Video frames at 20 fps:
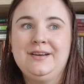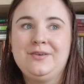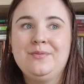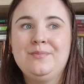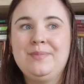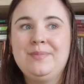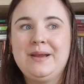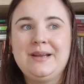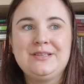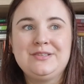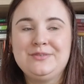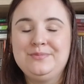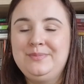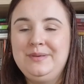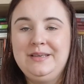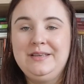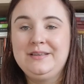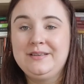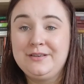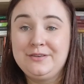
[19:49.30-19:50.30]
compared to
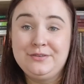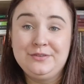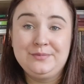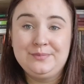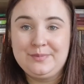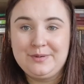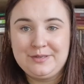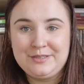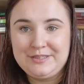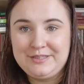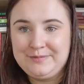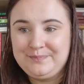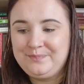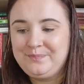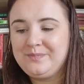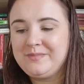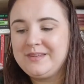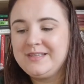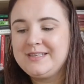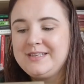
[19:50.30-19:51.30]
being a good person.
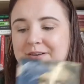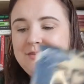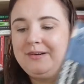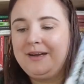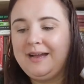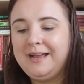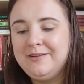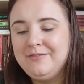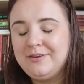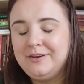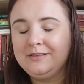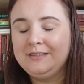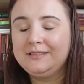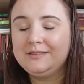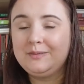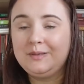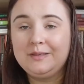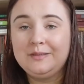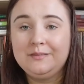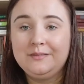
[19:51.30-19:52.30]
So I found
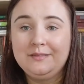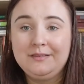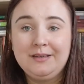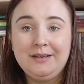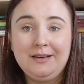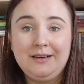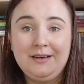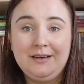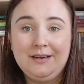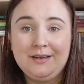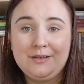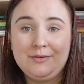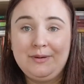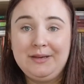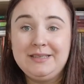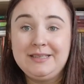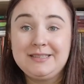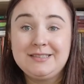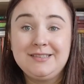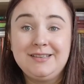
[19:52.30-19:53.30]
this one
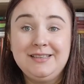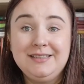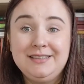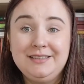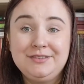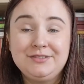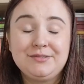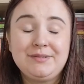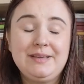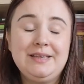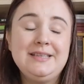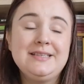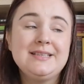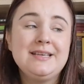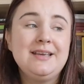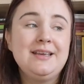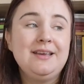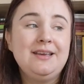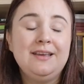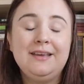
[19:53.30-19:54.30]
quite exciting to read,
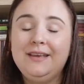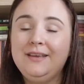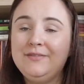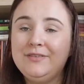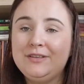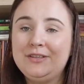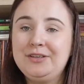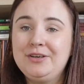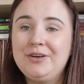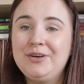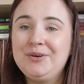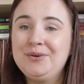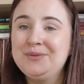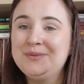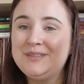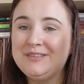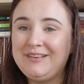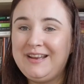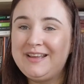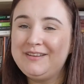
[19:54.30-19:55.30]
even though
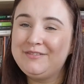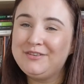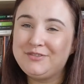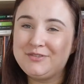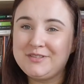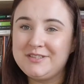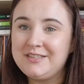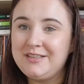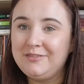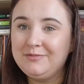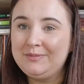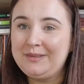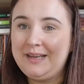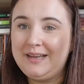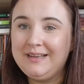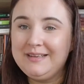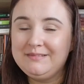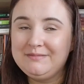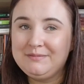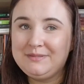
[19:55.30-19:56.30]
the language was
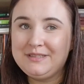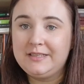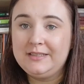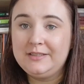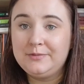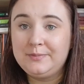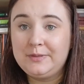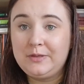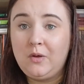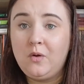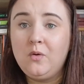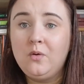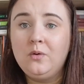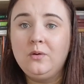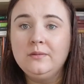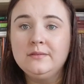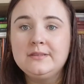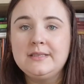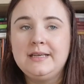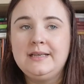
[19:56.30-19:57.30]
sometimes a little bit
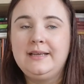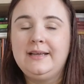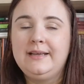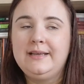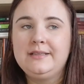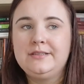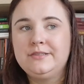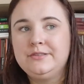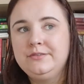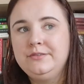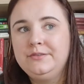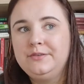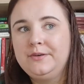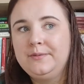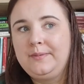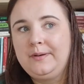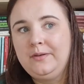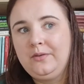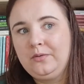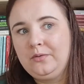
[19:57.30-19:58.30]
old and I had to look
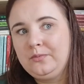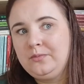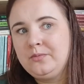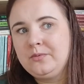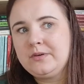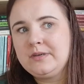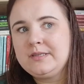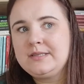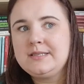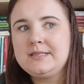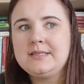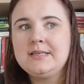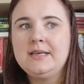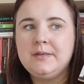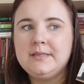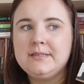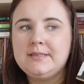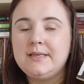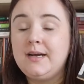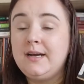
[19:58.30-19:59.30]
up a lot of words,
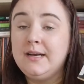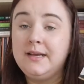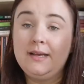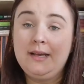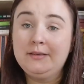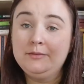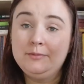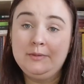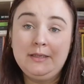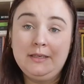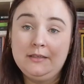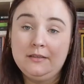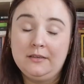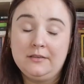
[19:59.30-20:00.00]
but I really